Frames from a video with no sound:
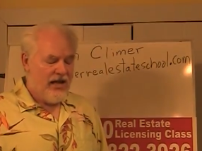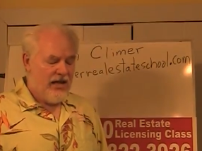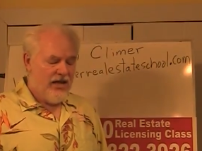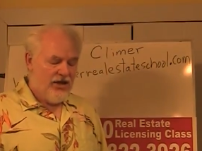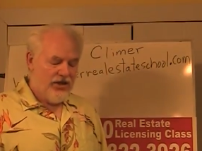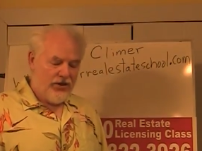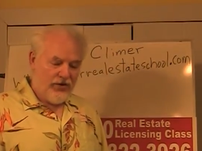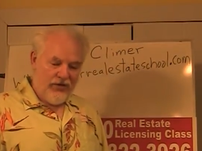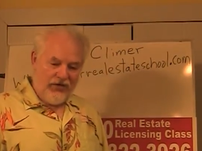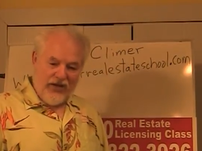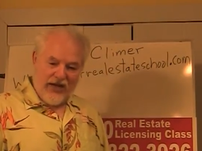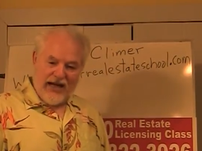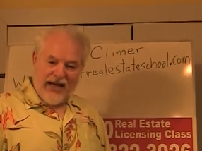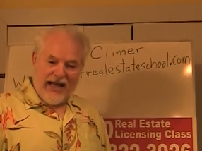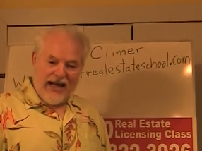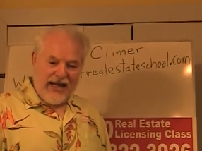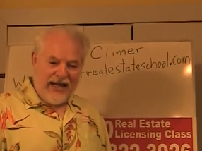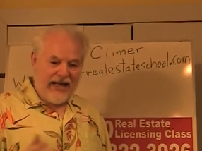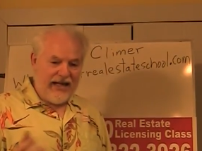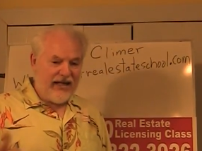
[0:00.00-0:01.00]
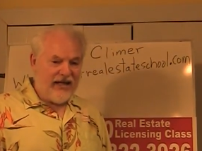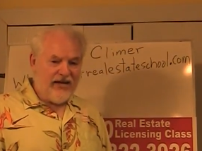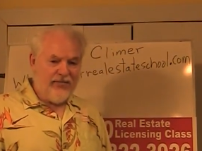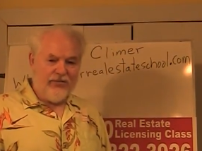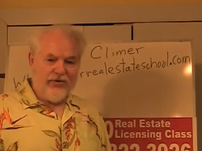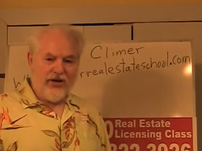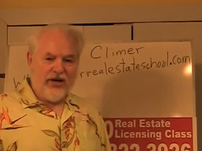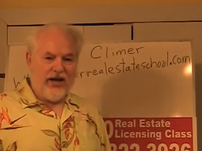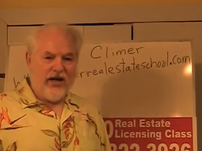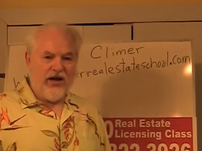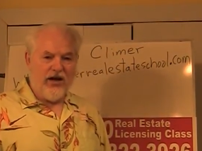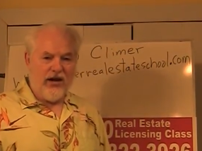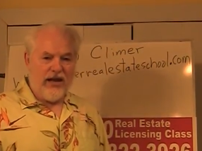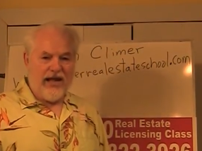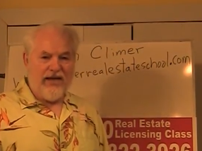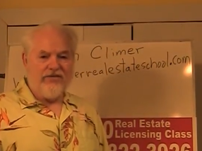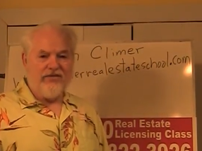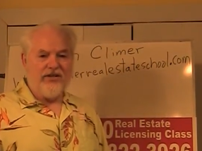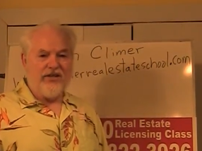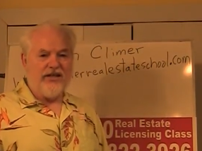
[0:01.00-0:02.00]
So if you got any number at all
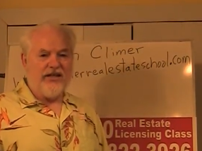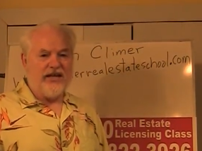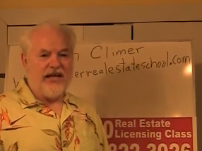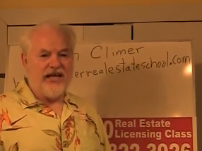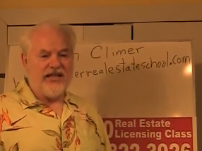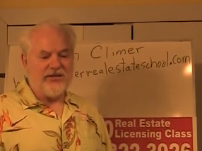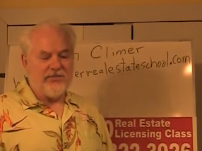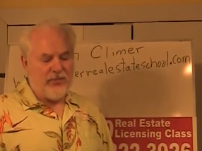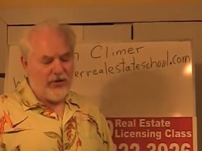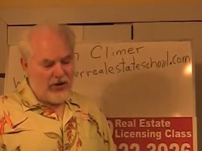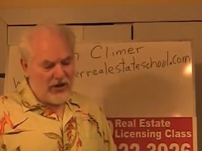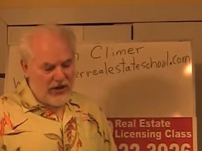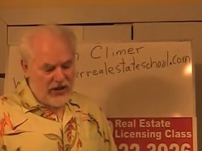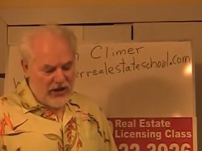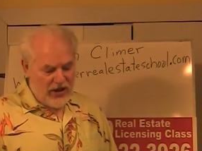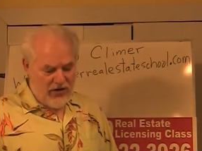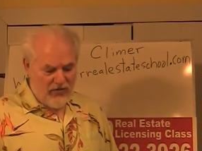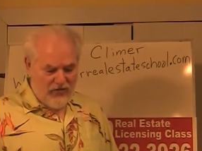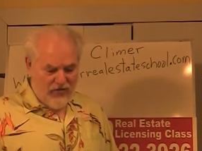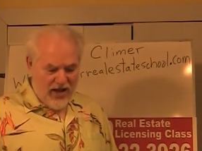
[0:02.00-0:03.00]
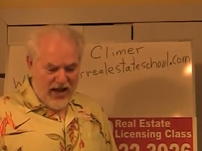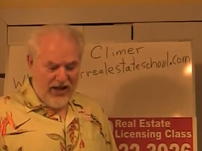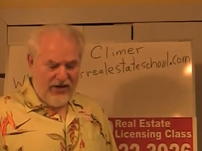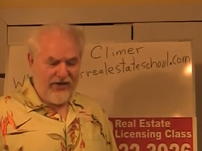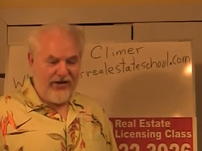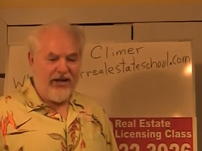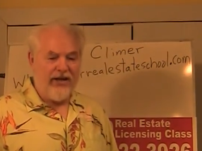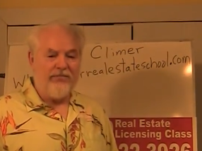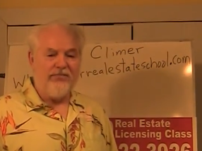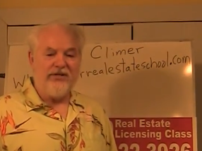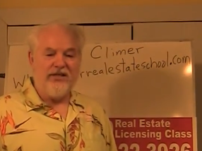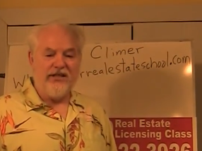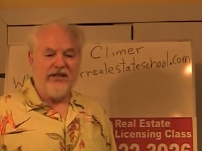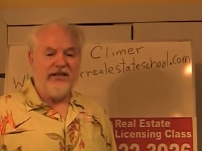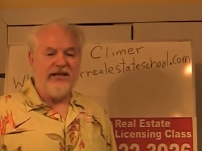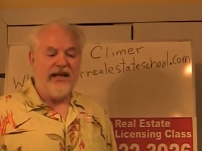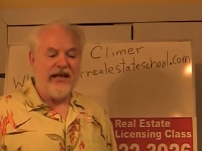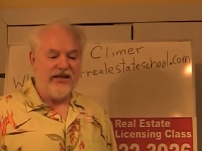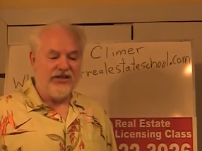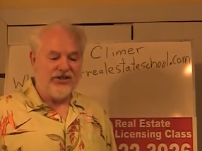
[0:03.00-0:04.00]
after the decimal, you round up to the
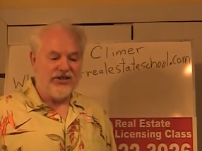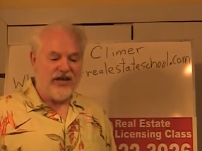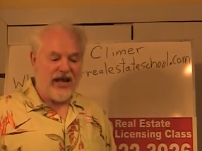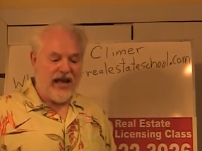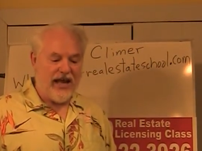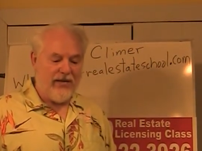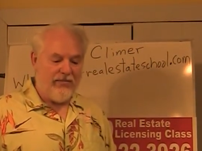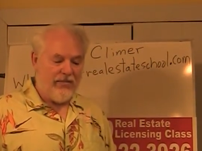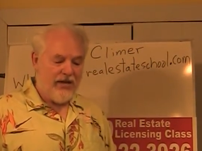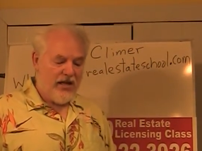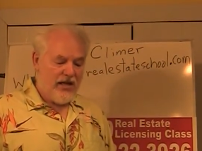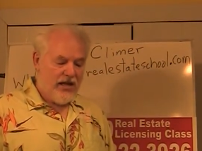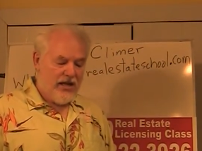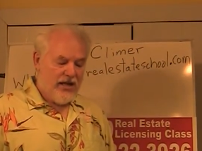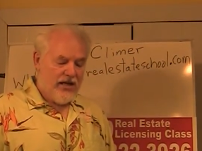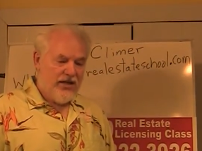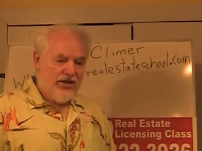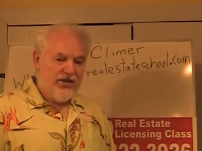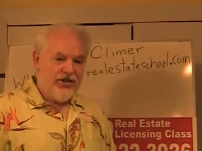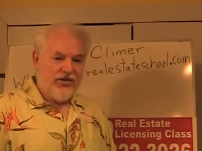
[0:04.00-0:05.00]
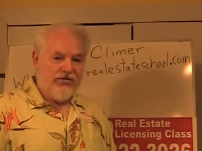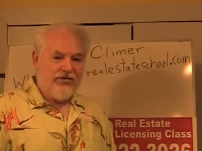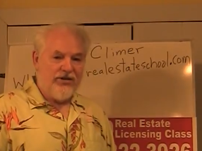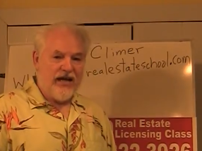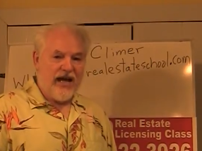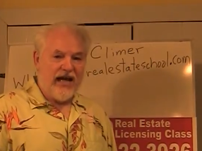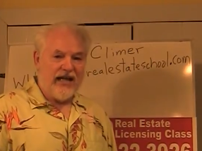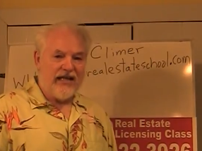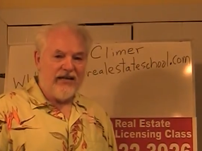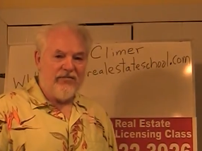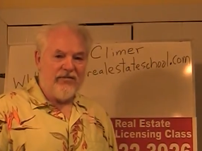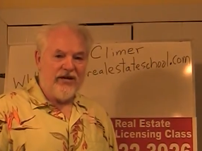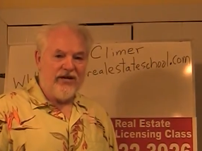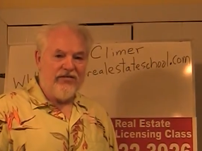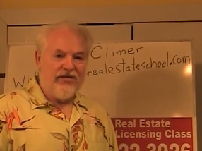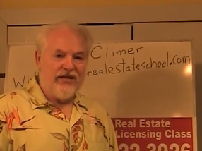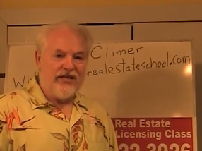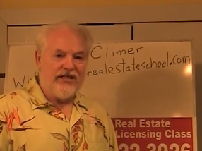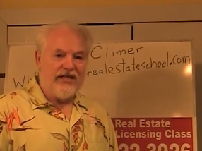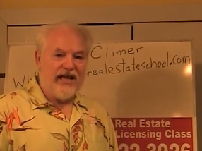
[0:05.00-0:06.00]
next stamp. So
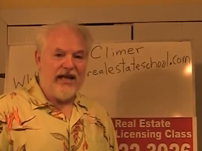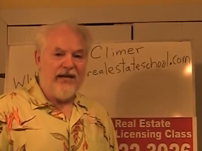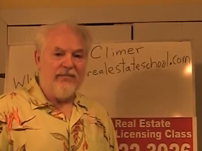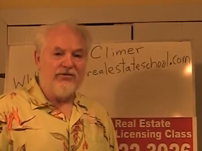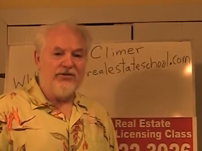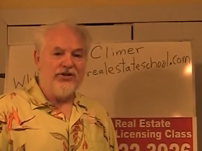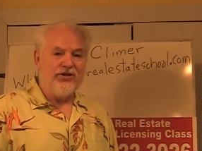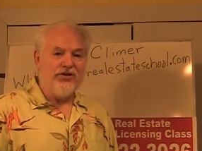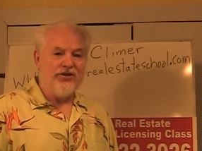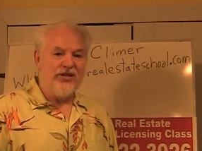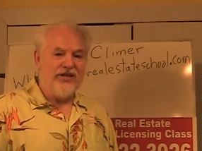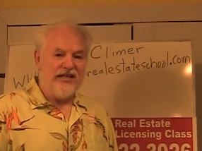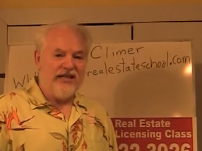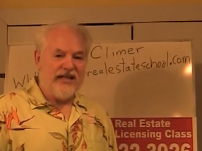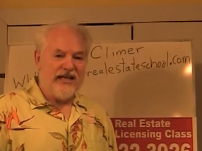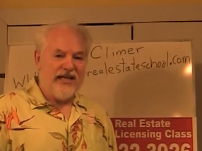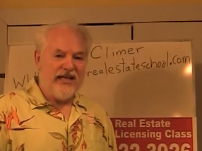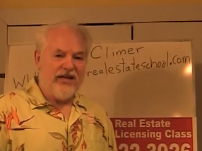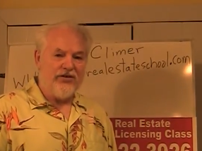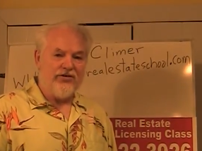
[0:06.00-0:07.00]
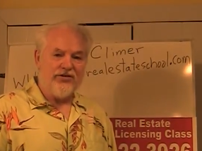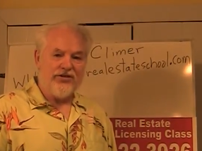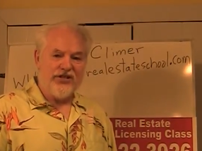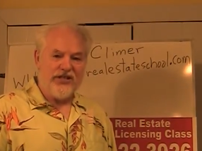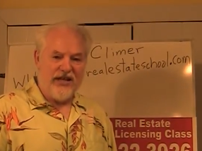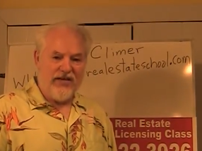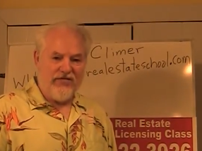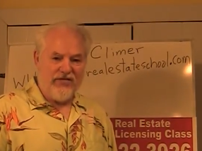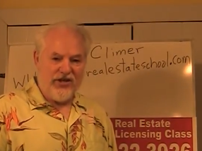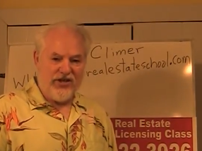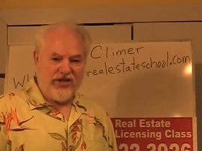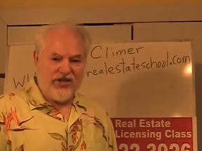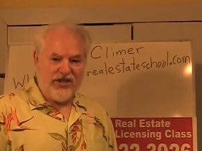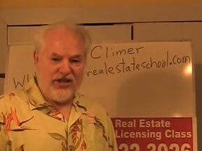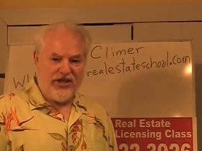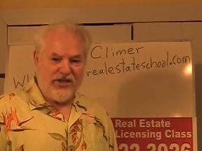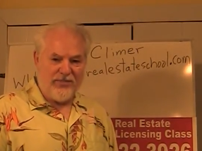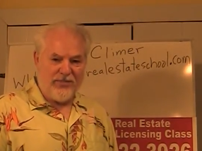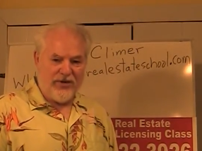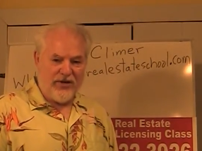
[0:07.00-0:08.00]
documentary stamps on the deed are 70
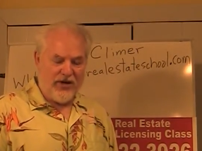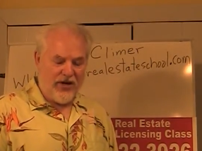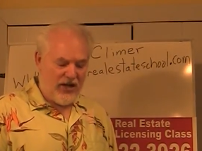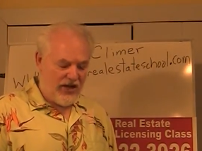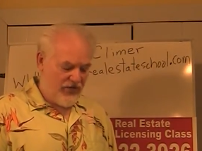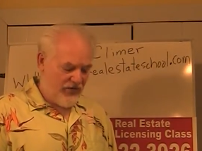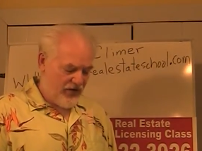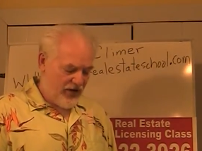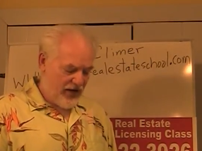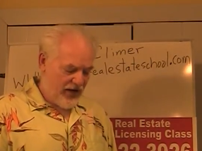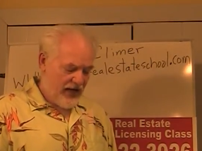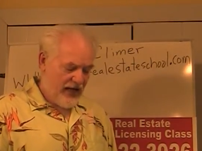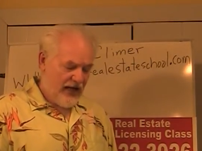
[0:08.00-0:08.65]
cents per $100.